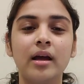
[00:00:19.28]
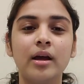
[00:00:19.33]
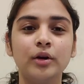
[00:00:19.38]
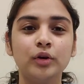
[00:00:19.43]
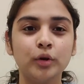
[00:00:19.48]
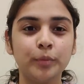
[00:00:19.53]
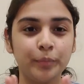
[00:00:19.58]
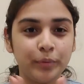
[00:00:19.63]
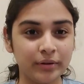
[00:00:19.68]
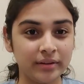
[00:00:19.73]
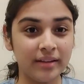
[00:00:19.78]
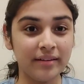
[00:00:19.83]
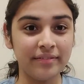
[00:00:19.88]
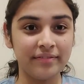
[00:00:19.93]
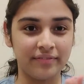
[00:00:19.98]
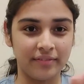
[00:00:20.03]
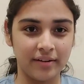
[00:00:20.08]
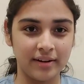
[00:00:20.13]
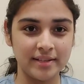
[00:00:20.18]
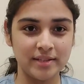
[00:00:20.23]
To put the
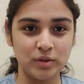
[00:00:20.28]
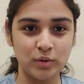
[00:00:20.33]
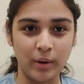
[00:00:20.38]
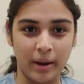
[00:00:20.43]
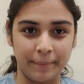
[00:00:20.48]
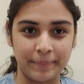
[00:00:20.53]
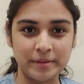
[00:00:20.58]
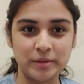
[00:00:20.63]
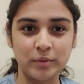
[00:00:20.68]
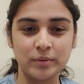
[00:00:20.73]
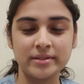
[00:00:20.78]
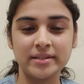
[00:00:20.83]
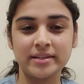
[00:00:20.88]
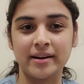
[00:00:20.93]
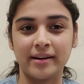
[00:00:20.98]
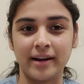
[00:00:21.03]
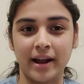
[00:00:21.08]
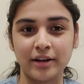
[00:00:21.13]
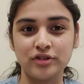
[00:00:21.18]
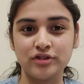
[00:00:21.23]
first two episodes in a
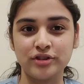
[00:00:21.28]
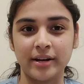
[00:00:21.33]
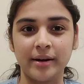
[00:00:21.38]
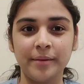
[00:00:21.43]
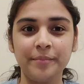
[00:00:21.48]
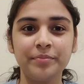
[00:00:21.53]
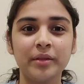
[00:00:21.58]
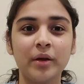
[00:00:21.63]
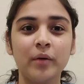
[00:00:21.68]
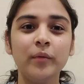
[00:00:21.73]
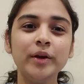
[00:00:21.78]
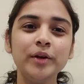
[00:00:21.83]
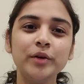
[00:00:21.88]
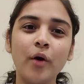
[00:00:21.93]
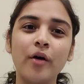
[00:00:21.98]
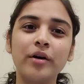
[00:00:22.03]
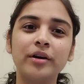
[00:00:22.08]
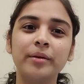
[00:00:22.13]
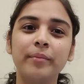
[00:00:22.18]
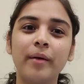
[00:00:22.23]
nutshell, we
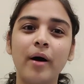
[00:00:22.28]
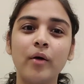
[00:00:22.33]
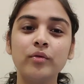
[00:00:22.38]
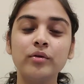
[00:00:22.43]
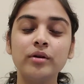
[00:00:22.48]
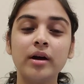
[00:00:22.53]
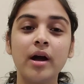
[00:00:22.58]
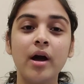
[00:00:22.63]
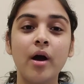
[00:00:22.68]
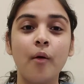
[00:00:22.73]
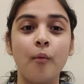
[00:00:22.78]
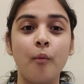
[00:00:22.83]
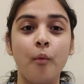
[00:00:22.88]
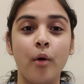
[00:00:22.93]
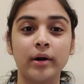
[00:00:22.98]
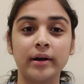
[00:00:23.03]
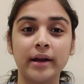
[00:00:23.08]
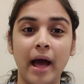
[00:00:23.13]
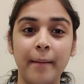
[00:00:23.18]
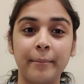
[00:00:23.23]
talked about
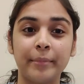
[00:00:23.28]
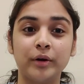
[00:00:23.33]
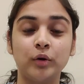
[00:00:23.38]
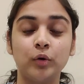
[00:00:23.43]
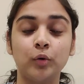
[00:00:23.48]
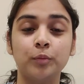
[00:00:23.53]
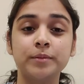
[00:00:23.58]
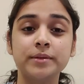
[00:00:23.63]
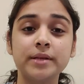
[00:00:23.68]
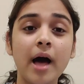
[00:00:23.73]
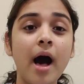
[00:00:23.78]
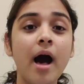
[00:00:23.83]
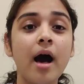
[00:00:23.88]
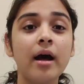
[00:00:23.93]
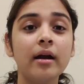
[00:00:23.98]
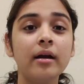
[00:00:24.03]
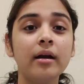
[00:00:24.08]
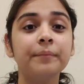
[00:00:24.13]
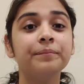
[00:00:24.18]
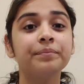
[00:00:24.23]
what habit loops
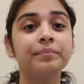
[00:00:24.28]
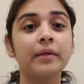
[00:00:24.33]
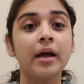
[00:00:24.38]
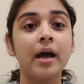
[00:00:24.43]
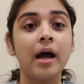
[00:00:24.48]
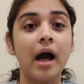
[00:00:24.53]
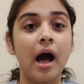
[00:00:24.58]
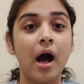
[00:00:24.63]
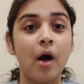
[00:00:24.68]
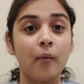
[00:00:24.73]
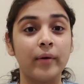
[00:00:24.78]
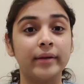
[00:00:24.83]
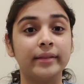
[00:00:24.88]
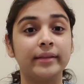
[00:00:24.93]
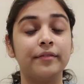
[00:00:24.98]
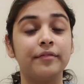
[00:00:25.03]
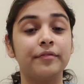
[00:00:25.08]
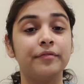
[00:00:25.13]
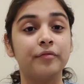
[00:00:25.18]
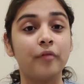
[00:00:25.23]
are, how are
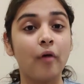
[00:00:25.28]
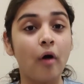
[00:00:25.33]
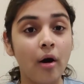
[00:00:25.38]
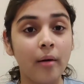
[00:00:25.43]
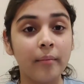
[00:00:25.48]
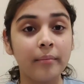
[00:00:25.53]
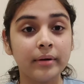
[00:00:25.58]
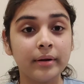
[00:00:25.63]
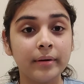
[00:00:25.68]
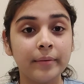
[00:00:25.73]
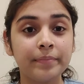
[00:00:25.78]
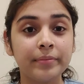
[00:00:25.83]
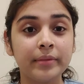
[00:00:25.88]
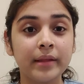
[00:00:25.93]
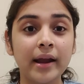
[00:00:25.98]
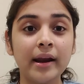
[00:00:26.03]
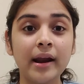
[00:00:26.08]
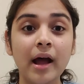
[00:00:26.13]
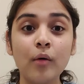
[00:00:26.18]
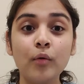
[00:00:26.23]
they formed,
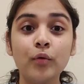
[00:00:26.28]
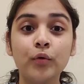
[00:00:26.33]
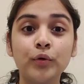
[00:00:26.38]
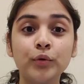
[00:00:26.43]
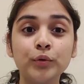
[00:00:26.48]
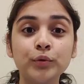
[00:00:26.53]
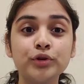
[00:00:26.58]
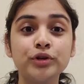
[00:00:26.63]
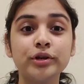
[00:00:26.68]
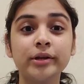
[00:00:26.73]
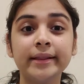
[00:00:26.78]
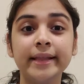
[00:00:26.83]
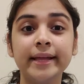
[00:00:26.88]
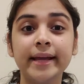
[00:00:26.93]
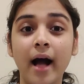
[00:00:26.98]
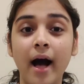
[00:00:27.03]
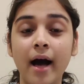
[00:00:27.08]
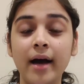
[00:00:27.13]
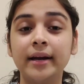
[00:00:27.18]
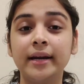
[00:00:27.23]
and how crucial they
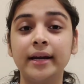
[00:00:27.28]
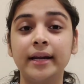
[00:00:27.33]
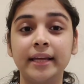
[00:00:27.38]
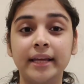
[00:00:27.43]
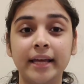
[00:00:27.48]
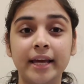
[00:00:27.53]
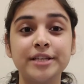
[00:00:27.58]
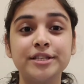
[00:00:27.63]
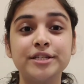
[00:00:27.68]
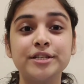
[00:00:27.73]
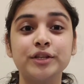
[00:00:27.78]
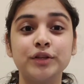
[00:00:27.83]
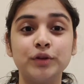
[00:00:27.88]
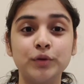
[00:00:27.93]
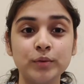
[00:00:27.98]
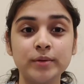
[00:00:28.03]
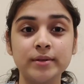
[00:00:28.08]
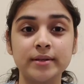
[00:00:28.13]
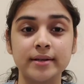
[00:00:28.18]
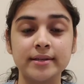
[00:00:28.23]
are in engaging
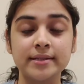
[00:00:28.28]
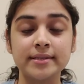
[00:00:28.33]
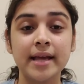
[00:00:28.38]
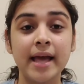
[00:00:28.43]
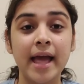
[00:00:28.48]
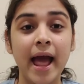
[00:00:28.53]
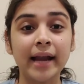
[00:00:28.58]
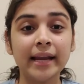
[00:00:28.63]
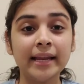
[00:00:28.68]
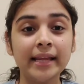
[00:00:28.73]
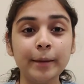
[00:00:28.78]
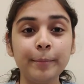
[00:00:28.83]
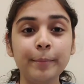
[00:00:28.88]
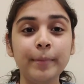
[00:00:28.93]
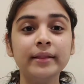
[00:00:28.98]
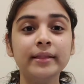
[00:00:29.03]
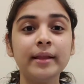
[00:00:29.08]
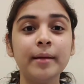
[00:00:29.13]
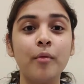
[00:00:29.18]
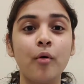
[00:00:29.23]
users and
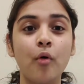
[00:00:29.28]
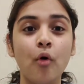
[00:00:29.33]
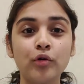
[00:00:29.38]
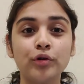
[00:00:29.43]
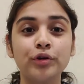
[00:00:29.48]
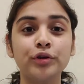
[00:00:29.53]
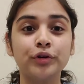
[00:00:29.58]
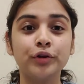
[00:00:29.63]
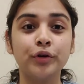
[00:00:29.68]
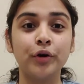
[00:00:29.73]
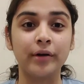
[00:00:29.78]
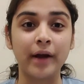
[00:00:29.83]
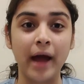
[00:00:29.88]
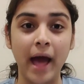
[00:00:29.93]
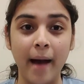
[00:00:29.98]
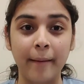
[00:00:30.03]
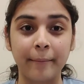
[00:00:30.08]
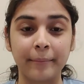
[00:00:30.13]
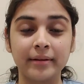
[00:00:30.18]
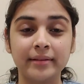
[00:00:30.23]
keeping them hooked to your
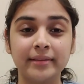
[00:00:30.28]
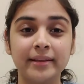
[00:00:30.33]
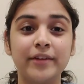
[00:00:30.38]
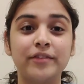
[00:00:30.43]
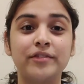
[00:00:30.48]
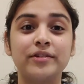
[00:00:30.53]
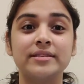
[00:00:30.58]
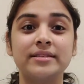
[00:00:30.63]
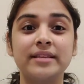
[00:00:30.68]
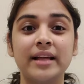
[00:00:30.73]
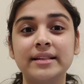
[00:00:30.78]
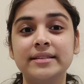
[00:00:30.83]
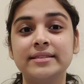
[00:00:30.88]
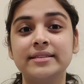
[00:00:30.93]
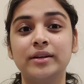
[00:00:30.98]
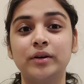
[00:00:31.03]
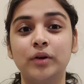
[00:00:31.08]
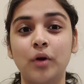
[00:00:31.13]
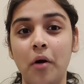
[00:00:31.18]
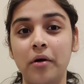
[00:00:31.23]
app that results
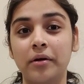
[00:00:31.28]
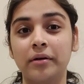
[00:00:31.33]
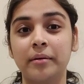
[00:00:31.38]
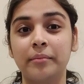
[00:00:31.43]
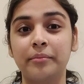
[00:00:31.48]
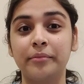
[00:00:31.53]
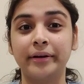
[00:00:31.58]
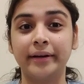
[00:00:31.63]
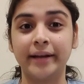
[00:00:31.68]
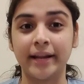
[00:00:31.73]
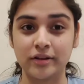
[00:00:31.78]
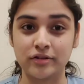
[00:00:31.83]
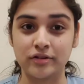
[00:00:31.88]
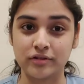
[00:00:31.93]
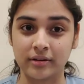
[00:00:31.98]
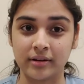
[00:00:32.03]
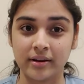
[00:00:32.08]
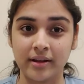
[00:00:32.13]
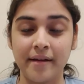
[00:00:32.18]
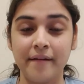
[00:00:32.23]
in long-term
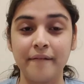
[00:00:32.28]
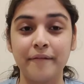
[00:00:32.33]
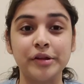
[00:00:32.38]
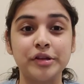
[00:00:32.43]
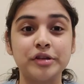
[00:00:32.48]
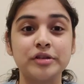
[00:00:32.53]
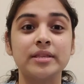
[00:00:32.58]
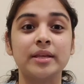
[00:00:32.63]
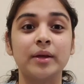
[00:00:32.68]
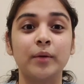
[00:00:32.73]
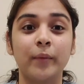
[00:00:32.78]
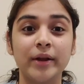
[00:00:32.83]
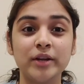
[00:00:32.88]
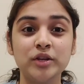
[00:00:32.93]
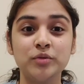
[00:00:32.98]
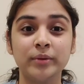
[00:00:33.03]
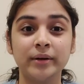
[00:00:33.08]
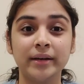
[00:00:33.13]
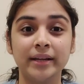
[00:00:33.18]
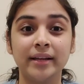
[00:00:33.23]
retention, which is
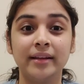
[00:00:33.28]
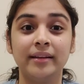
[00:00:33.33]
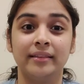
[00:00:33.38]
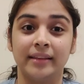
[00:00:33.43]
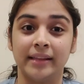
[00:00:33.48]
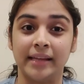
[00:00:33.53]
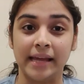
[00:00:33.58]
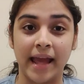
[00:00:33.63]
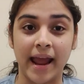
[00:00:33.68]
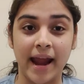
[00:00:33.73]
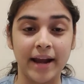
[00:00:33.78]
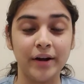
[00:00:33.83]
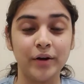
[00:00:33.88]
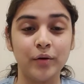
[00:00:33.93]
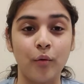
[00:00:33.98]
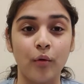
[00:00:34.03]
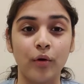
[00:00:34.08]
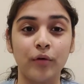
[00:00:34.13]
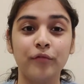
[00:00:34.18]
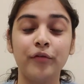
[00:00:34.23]
eventually the end
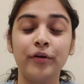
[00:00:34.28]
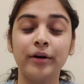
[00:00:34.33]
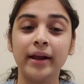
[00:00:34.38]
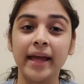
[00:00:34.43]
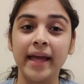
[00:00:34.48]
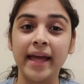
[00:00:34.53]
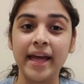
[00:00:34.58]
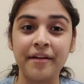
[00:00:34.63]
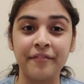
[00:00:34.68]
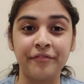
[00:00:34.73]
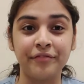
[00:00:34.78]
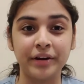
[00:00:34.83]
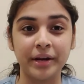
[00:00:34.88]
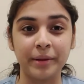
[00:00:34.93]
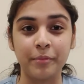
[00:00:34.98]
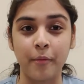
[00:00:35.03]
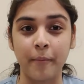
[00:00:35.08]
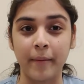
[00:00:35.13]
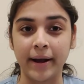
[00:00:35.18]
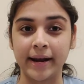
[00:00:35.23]
goal for every
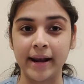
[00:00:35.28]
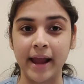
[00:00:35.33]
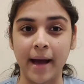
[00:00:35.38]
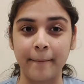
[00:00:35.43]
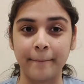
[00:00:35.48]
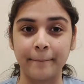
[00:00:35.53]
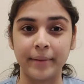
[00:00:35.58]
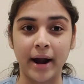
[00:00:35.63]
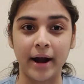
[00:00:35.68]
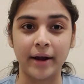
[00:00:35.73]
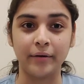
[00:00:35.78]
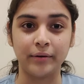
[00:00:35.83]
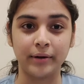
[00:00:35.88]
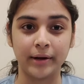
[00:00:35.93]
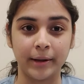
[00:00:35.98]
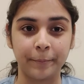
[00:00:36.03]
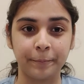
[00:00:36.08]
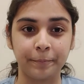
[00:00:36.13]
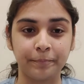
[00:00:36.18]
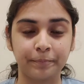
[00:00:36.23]
mobile app brand today.